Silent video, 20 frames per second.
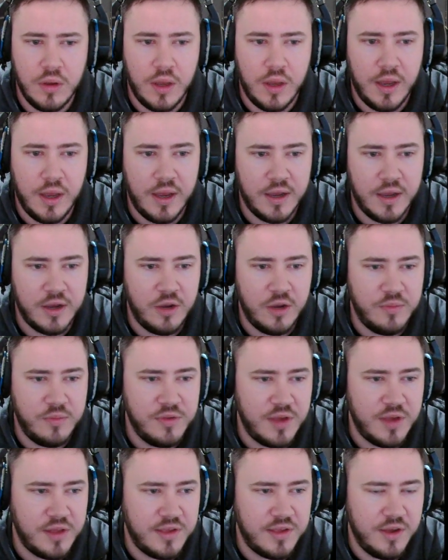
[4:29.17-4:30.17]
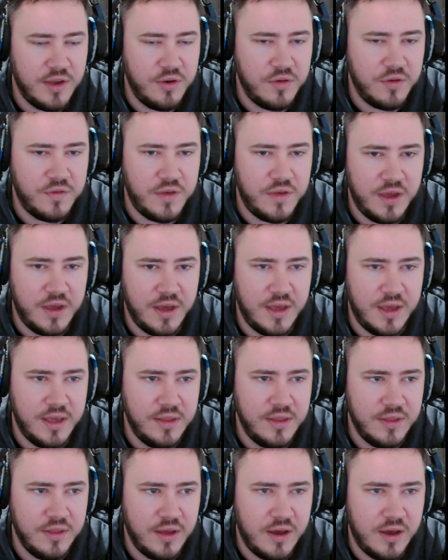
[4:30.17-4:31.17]
I can open Jack 10 off here
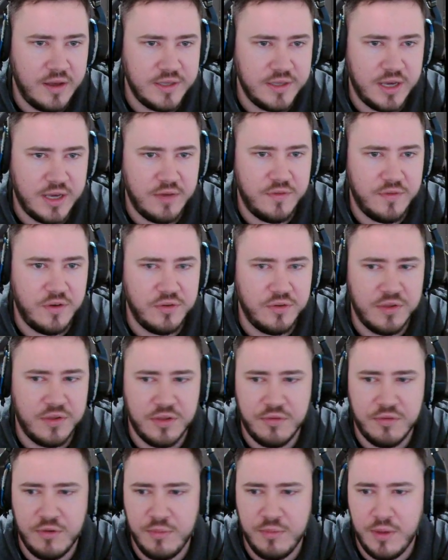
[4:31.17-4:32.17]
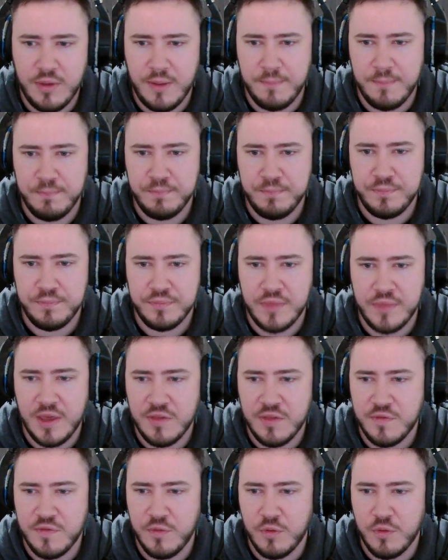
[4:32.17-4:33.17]
in the hijack, fold to 3-bet.
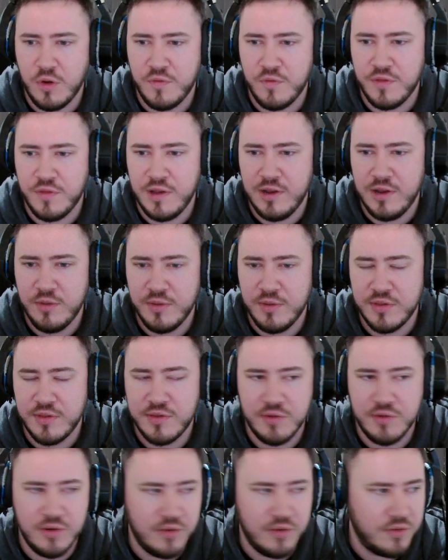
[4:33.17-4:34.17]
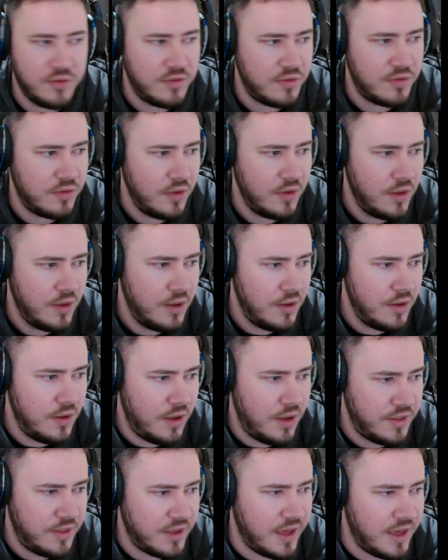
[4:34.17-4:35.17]
Ace 4 off is a little bit too loose.
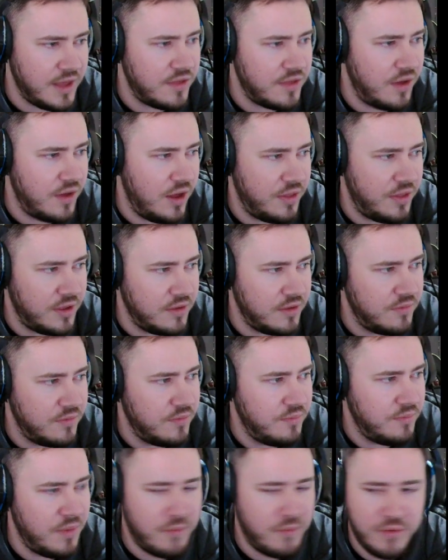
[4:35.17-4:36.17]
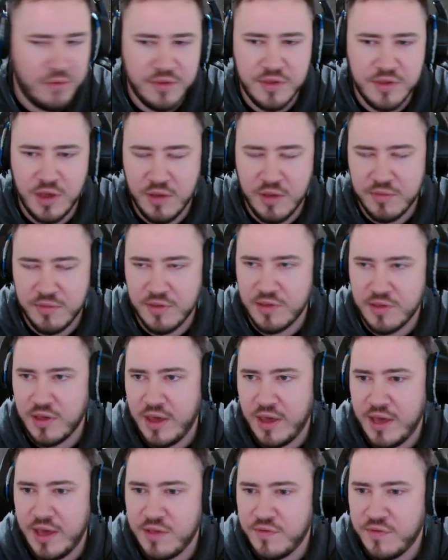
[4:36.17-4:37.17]
I think memory serves, it's
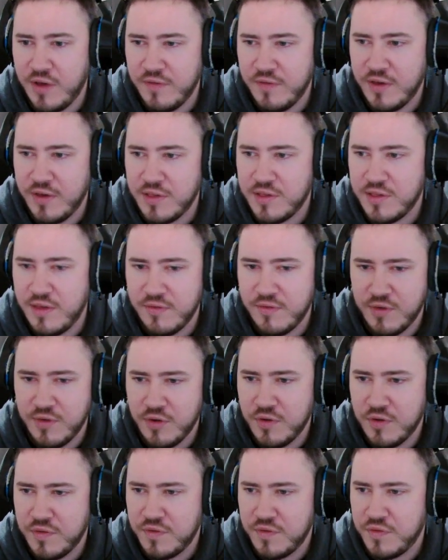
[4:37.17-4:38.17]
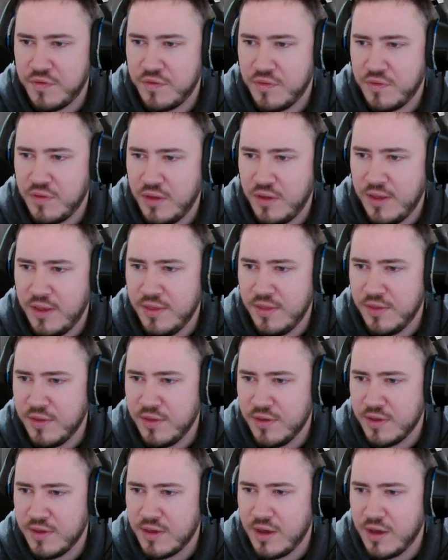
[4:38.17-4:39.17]
like Ace 5, Ace 7 off in
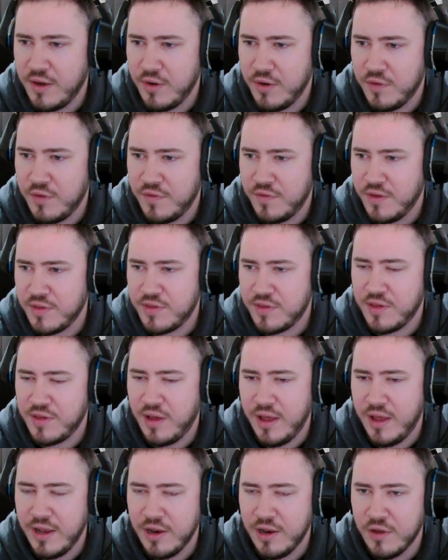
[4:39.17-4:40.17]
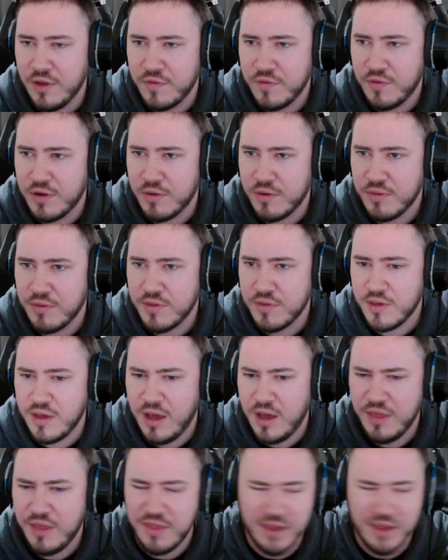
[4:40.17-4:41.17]
the cutoff at low frequency, I
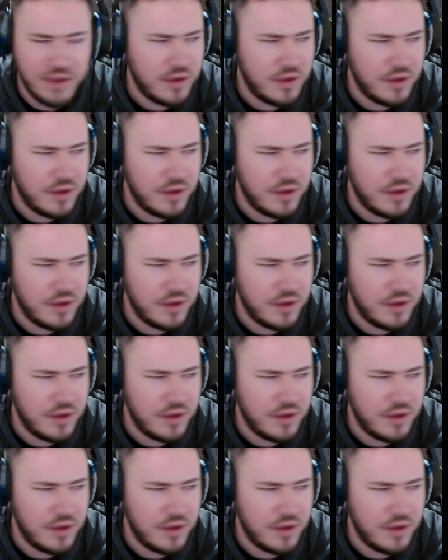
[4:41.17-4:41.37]
think.